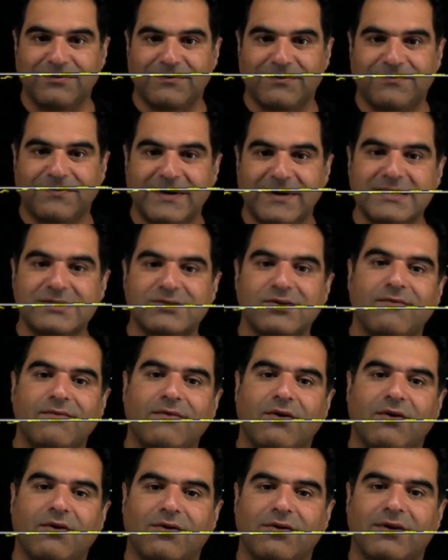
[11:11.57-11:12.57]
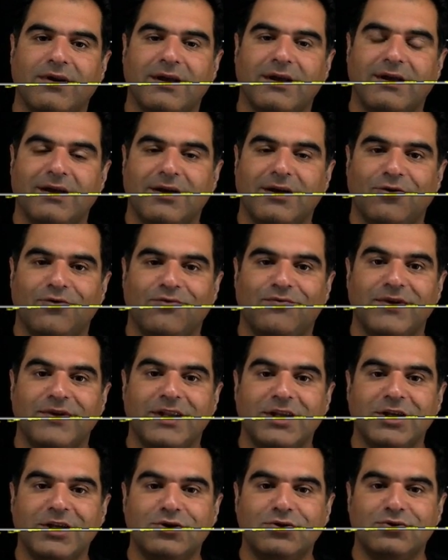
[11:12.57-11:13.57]
first of all, we
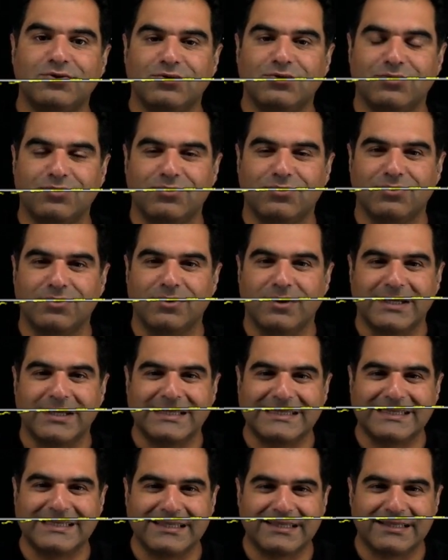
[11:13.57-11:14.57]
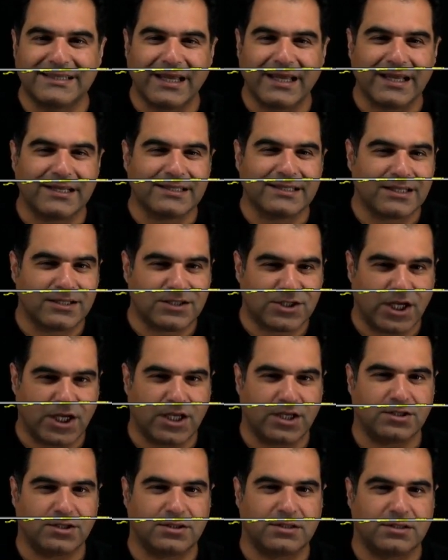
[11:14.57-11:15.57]
need to detect the
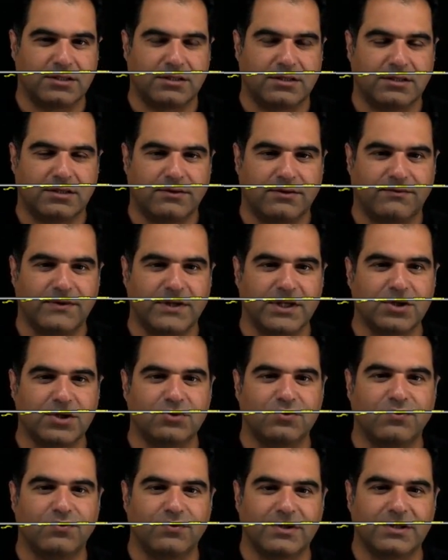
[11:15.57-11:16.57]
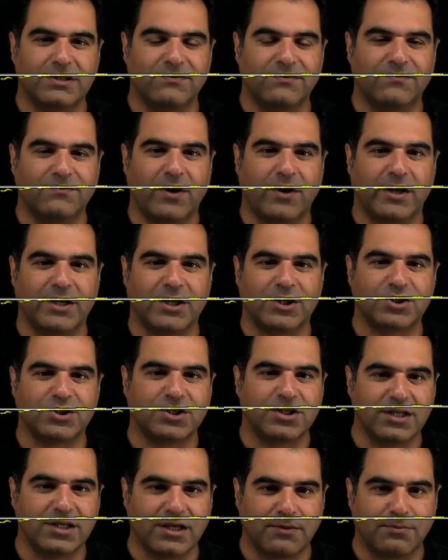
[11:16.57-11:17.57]
change. We need to define a
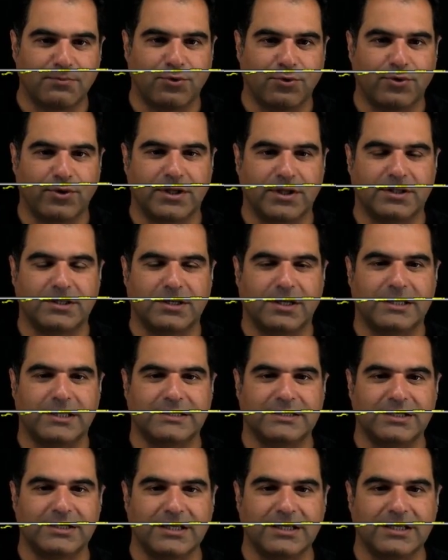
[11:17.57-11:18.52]
trigger point, a